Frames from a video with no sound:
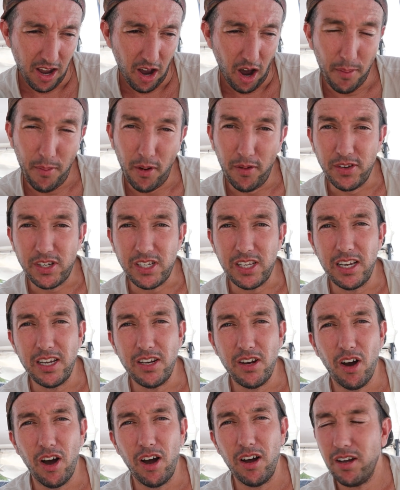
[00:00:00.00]
I'm
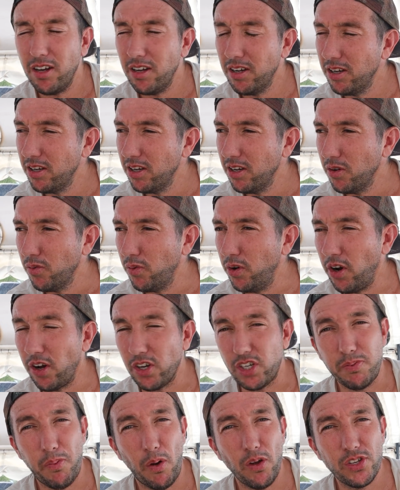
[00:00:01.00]
obviously we're
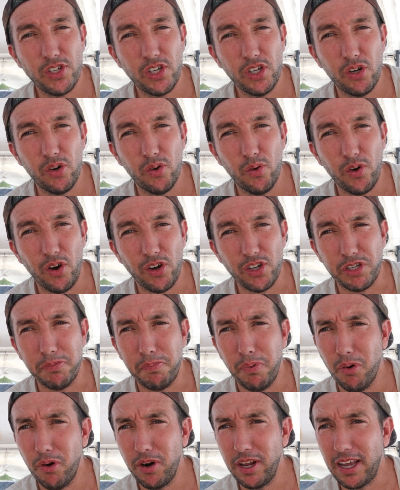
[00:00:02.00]
not sponsored or we're not
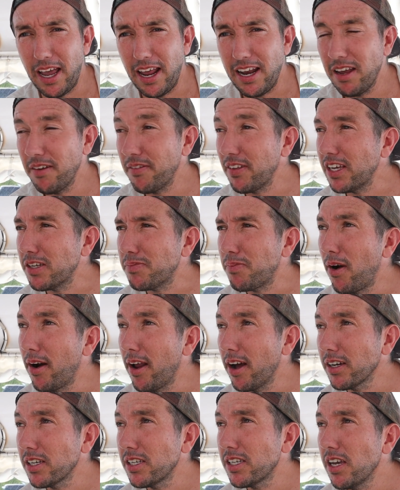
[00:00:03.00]
supporting any of these
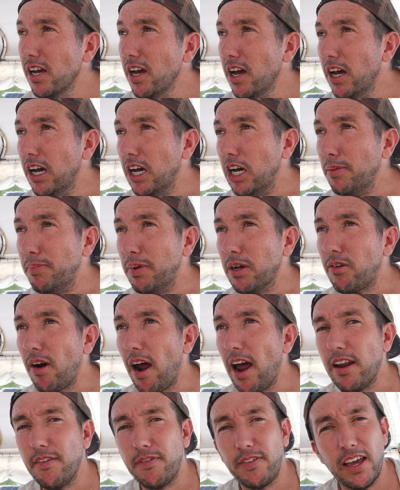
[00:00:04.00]
products. It'd be
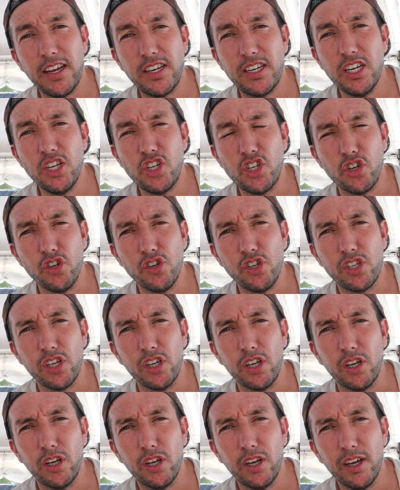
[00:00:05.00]
great if they did choose
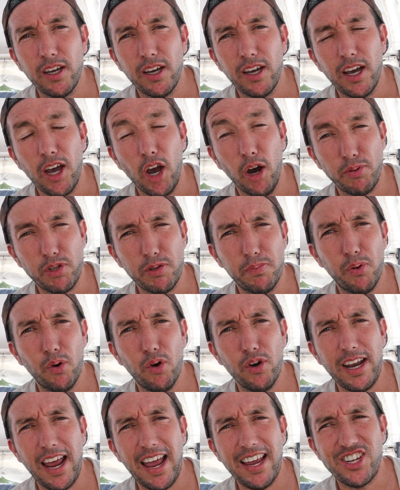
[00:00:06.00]
to help
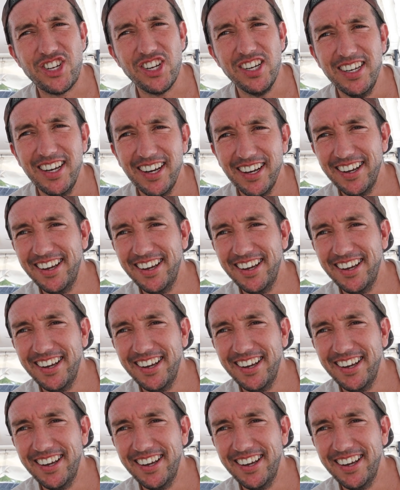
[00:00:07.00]
support Nandji.